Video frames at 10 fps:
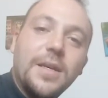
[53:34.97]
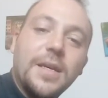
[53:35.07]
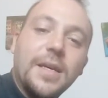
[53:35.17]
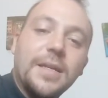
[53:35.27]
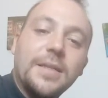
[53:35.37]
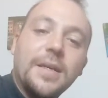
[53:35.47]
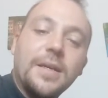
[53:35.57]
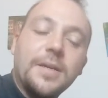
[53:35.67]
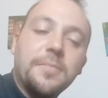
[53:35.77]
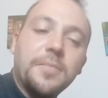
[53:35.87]
And
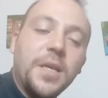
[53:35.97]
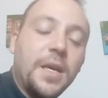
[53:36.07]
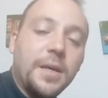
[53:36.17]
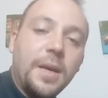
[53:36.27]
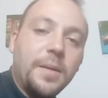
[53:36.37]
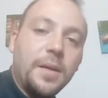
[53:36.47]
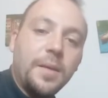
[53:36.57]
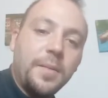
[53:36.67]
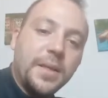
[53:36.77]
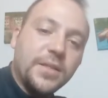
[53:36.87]
yeah,
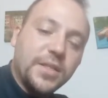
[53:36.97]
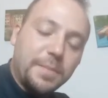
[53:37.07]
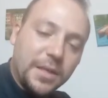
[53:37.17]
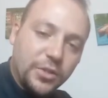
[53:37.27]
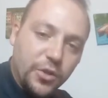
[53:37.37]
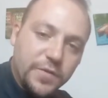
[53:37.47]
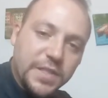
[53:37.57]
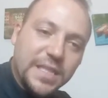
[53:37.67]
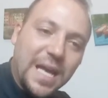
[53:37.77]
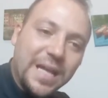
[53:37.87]
I mean, it's a matter of
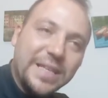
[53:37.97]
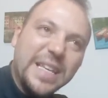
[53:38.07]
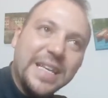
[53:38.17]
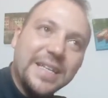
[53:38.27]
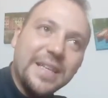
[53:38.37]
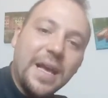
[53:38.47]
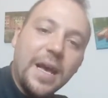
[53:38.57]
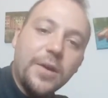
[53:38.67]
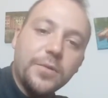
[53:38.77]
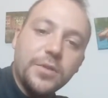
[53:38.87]
studying it
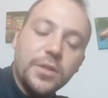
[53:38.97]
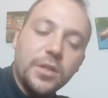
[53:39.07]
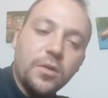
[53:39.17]
out,